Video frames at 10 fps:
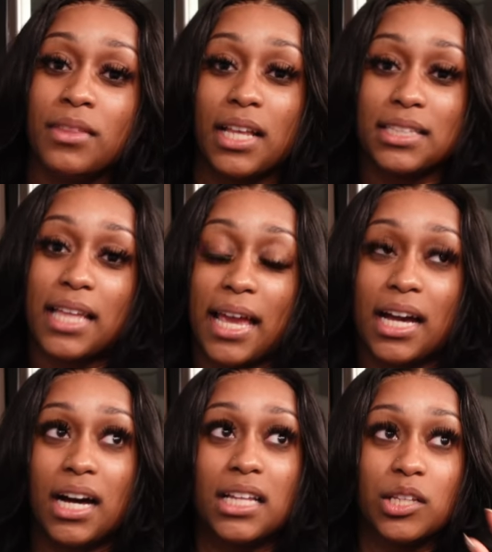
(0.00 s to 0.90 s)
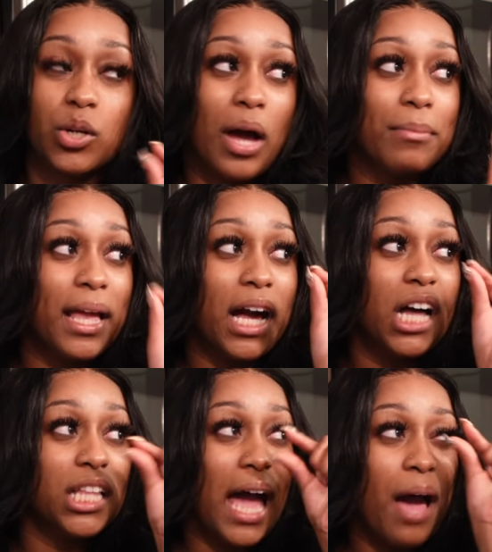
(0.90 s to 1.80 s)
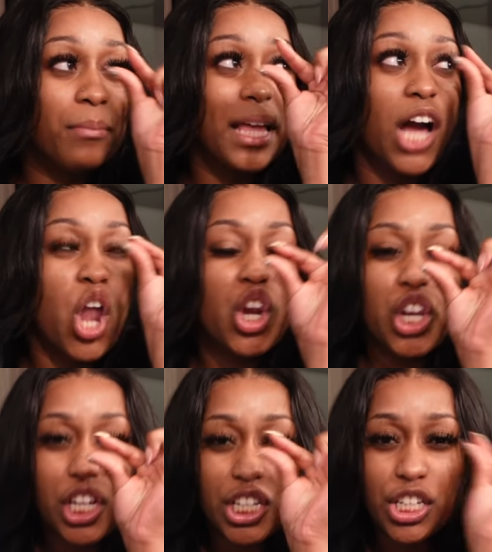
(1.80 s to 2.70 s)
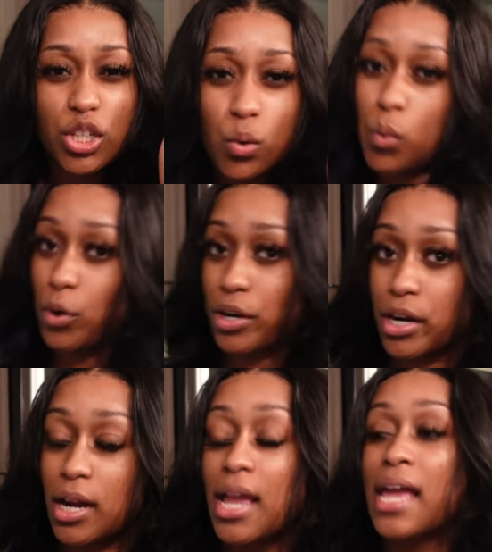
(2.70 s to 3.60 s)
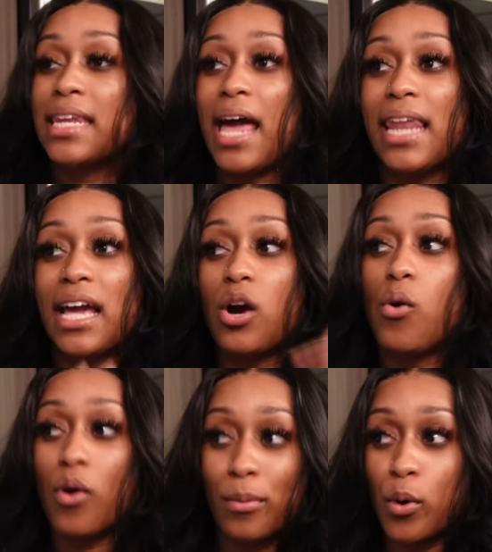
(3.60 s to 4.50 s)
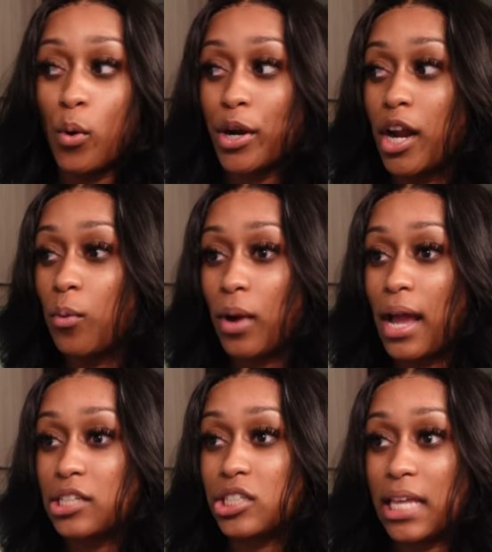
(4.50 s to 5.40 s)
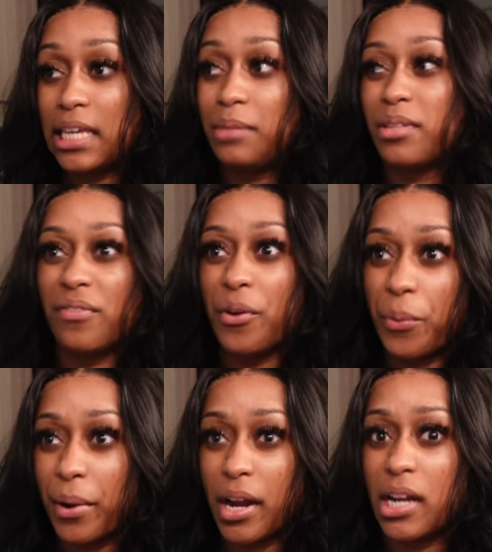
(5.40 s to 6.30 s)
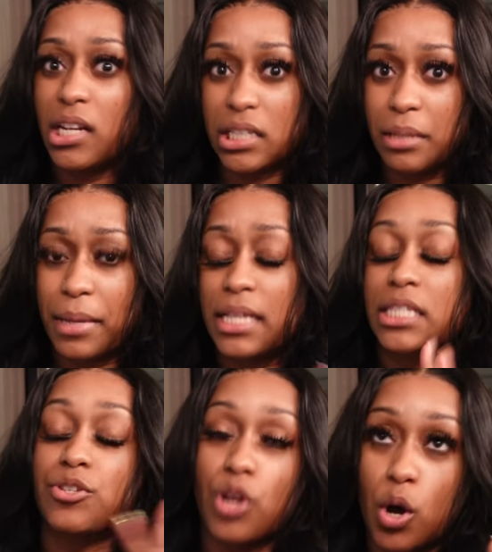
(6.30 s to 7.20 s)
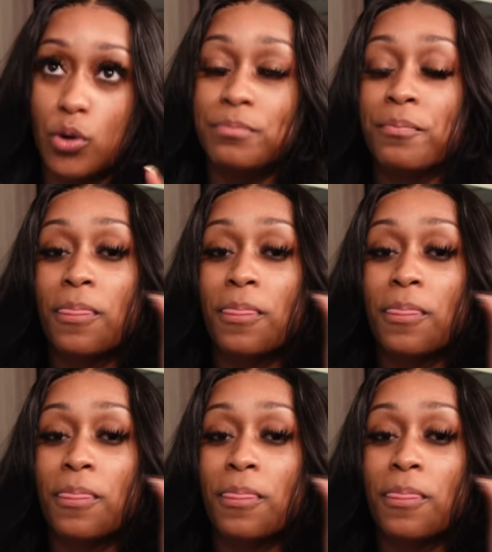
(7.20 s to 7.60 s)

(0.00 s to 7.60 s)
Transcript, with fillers: That's like a little, I'm like a, I'm like a little hoarder. Not like a horrible hoarder where I just like keep stuff everywhere and it looks a mess, no.